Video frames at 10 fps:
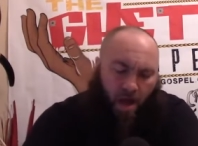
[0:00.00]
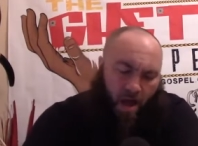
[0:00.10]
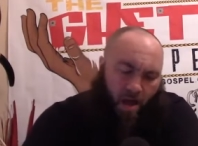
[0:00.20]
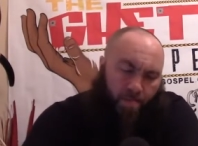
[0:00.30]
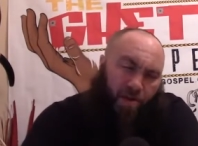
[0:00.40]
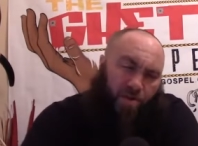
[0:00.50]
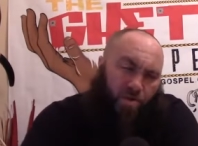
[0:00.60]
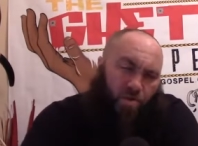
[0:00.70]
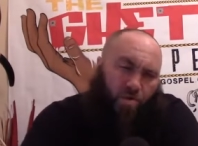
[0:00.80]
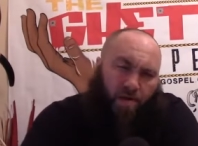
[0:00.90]
I'm
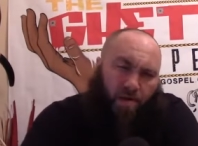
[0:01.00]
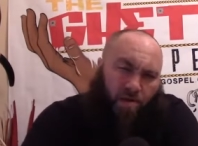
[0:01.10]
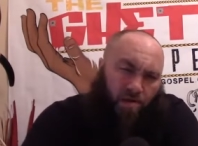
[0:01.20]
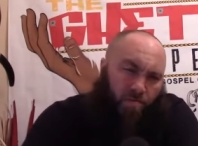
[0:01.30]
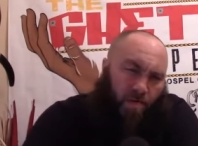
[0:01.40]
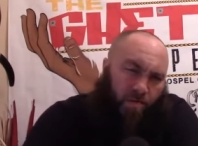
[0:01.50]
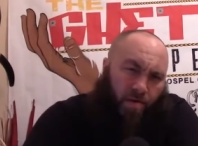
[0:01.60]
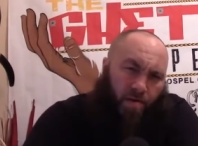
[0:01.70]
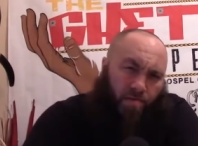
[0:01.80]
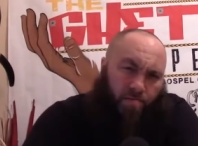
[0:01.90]
asking you to make a
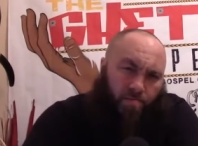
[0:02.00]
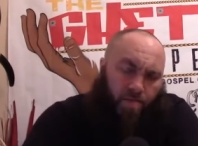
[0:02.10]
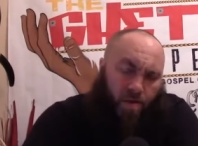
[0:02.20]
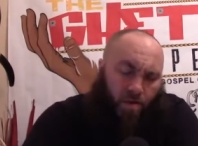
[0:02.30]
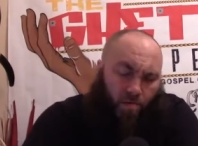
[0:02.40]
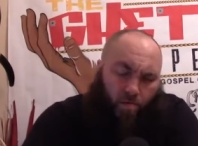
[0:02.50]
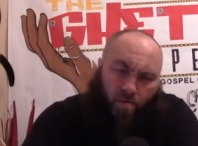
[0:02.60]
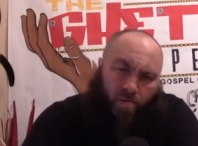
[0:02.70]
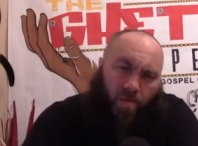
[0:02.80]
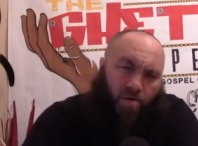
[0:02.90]
commitment that you
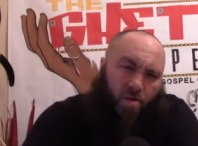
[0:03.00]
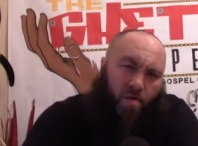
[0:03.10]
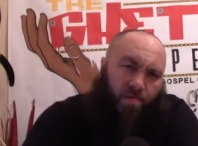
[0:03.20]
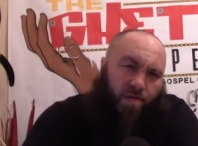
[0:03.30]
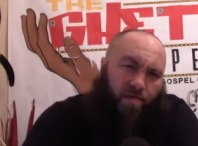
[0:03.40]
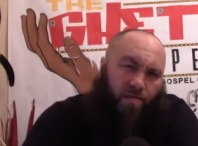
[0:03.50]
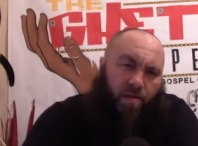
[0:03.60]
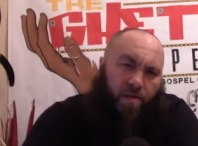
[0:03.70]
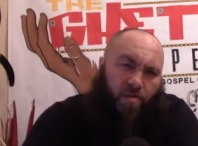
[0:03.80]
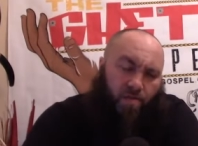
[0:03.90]
won't click off this
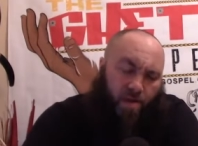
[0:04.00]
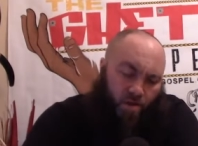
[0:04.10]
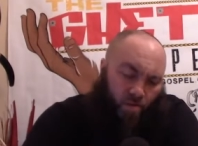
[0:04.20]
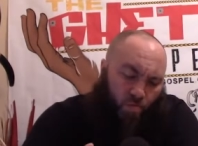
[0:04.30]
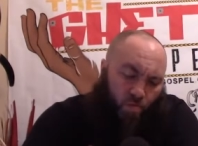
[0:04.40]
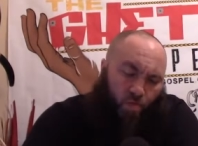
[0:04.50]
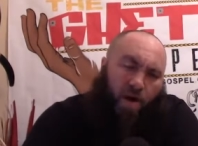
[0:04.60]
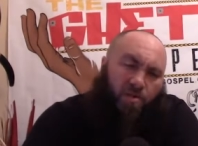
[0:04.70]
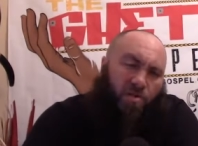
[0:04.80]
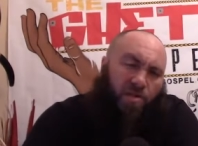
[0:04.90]
video, that you will
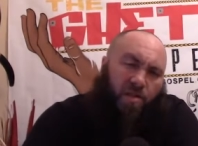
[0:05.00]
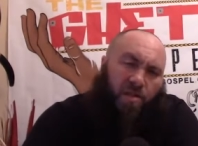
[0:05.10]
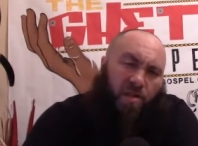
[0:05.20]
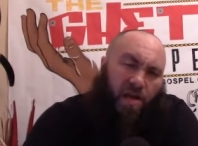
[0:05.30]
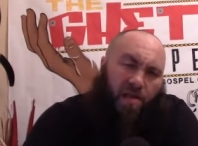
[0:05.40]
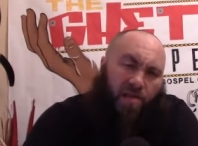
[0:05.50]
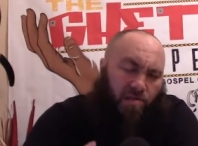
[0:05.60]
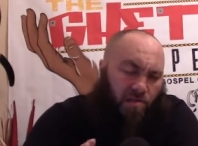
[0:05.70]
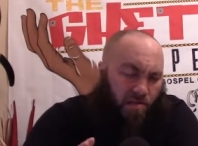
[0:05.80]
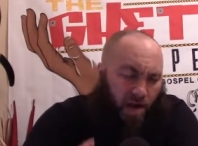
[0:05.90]
watch it to the end.
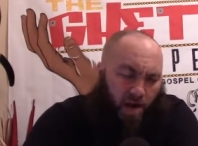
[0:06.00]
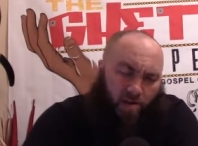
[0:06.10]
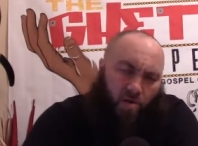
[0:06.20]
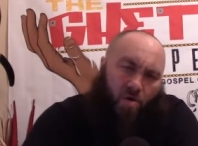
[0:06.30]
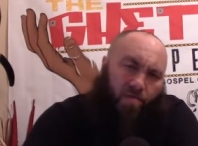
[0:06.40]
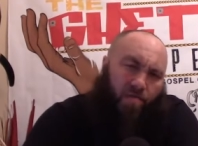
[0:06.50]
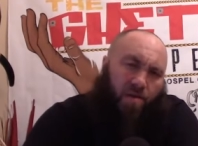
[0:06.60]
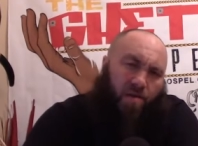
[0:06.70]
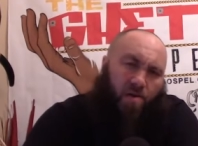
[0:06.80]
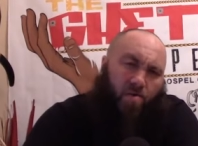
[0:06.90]
It's not a long
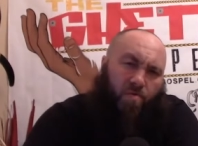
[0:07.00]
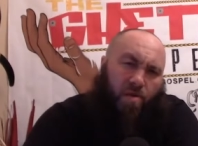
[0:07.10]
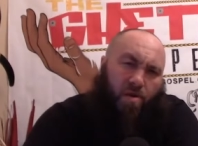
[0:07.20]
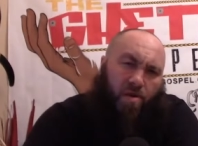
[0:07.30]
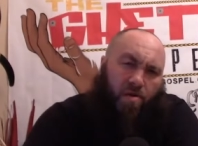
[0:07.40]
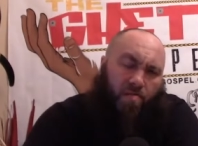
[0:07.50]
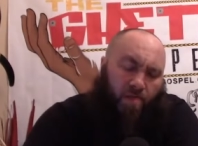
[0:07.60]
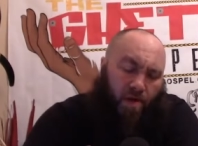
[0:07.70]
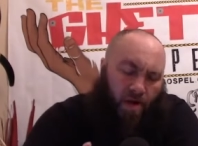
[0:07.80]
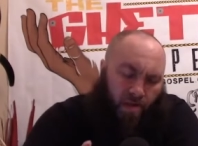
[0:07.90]
video,
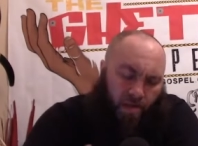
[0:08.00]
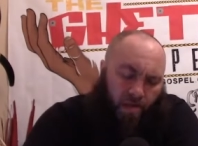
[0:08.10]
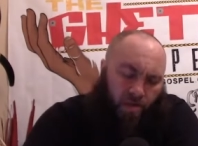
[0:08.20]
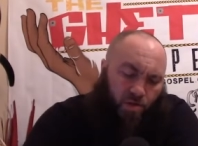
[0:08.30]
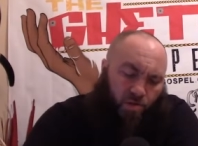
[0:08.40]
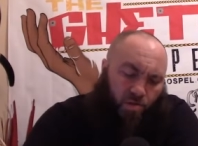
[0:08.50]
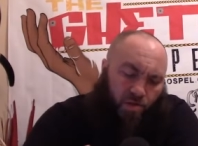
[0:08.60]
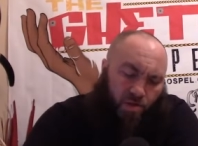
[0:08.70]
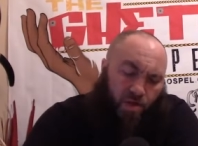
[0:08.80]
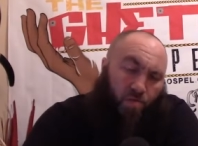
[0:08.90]
but I need you to
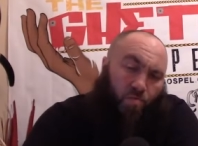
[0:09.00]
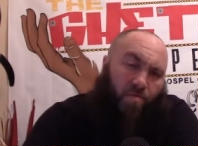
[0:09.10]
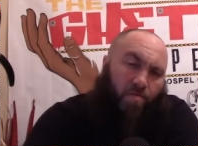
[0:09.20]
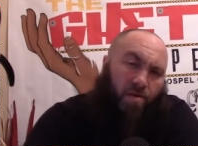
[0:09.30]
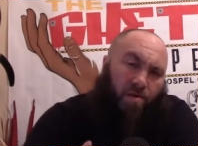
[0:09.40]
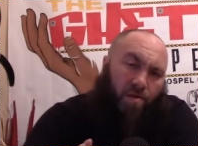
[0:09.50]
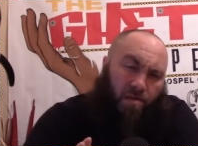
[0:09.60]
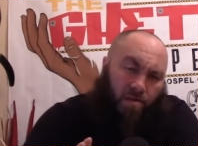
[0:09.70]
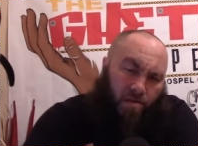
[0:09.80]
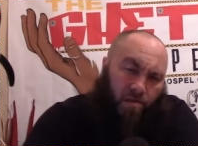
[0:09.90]
stick with me
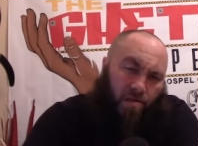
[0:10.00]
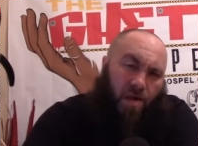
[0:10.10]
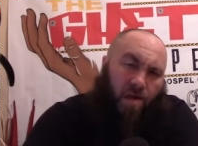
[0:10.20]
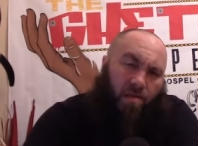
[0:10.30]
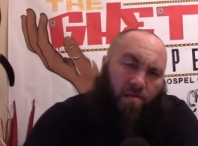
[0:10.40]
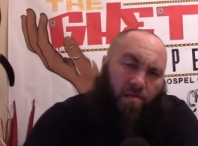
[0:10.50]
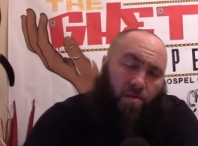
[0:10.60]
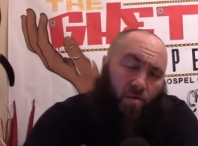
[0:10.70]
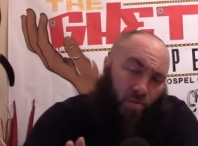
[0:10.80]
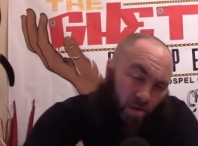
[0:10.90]
until the end.
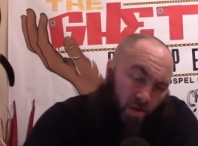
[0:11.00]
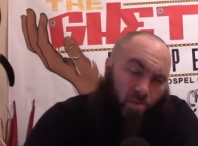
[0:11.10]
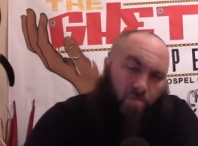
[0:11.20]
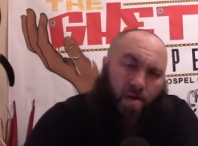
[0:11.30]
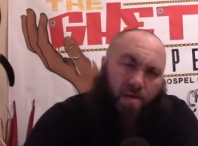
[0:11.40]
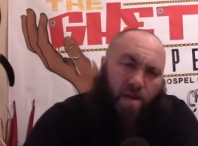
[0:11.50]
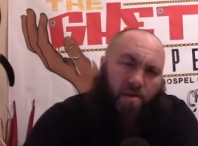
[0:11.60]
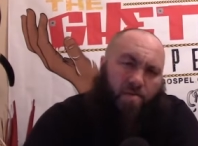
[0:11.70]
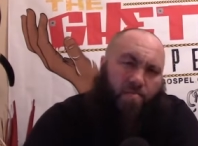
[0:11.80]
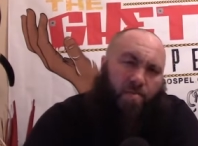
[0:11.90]
Can, can you make that
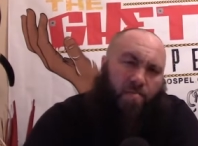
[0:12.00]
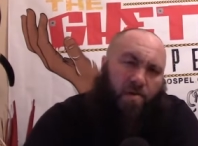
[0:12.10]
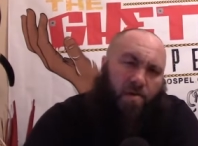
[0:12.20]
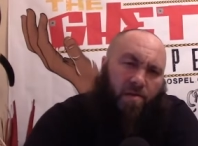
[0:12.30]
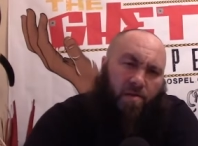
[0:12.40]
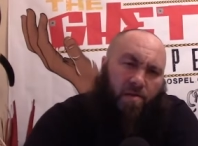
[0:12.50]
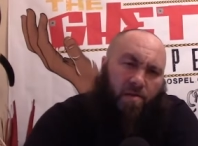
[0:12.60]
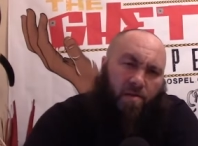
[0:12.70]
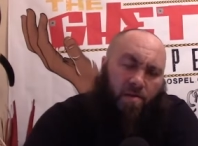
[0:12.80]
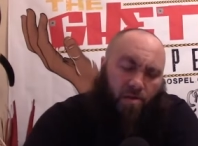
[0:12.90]
commitment?
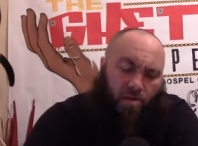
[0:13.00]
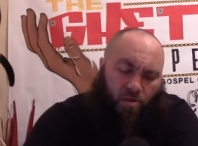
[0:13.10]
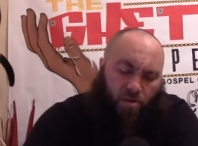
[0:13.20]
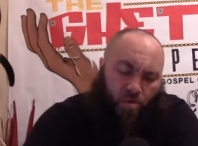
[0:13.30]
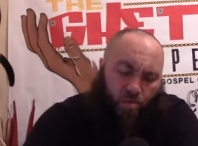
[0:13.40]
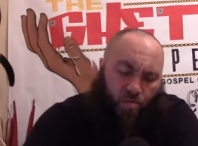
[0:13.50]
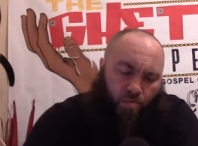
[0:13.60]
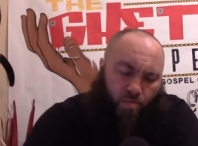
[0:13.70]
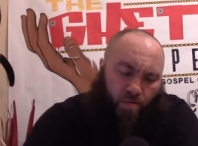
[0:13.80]
So,